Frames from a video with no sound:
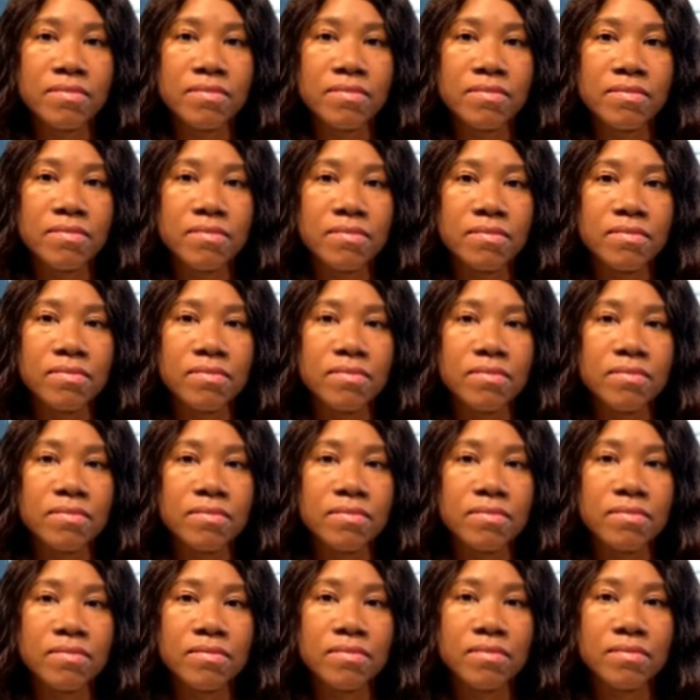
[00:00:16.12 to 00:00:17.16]

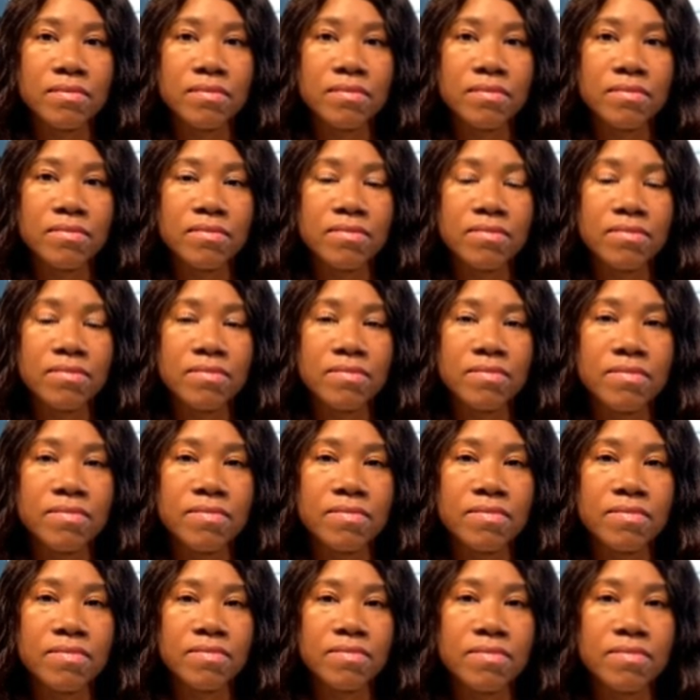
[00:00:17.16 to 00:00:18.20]

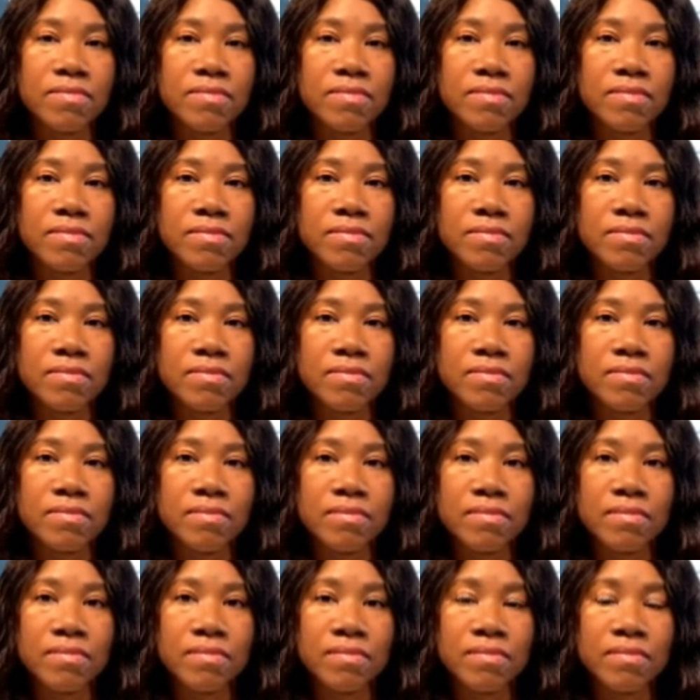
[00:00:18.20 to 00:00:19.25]

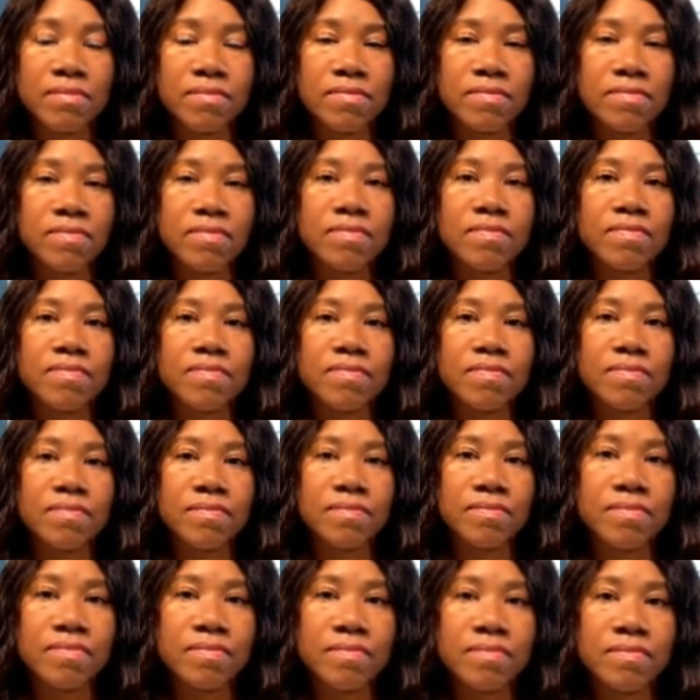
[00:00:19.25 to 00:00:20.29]

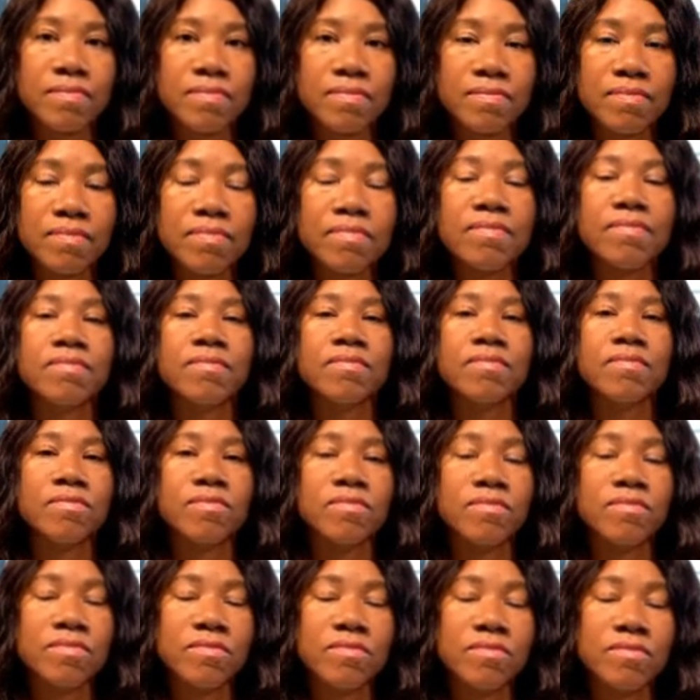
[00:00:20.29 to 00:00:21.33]

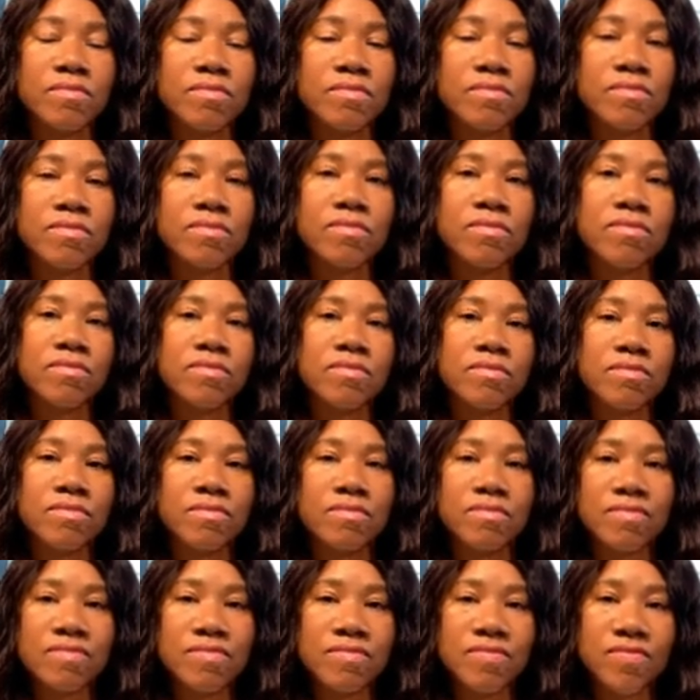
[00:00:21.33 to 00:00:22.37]

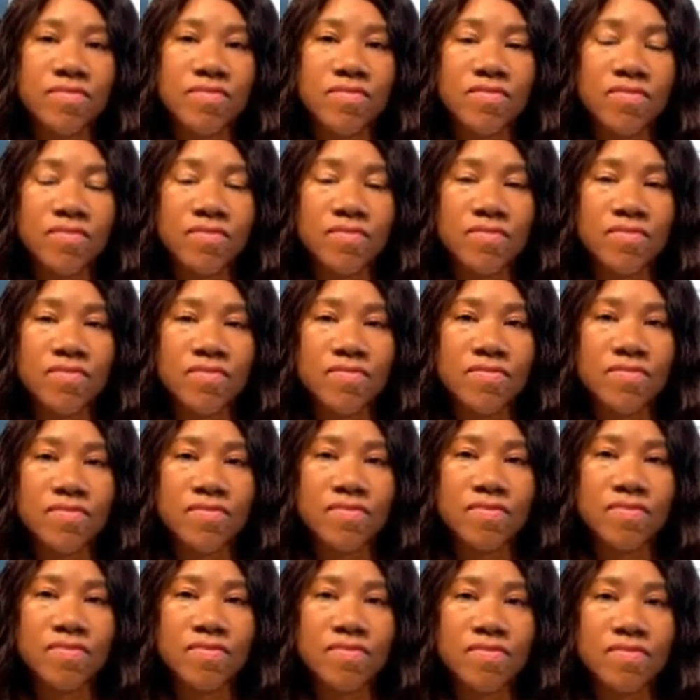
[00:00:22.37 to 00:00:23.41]

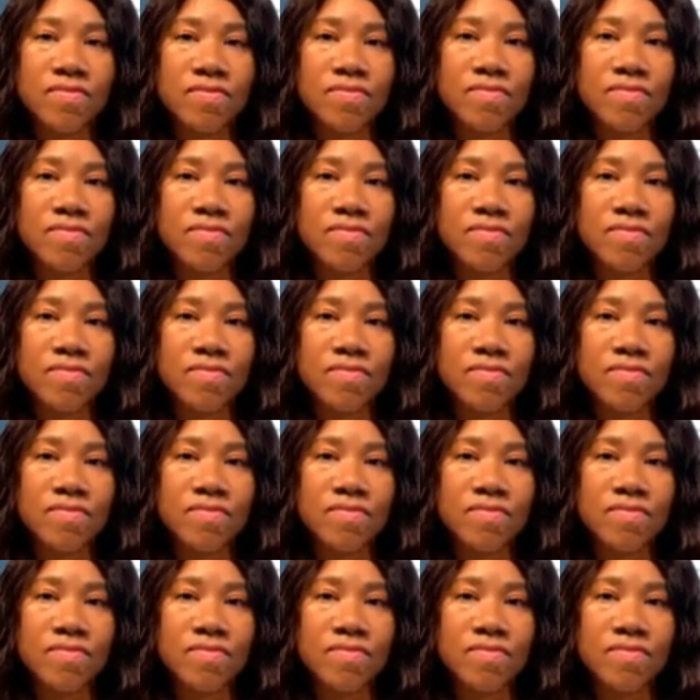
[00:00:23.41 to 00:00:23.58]
[no speech]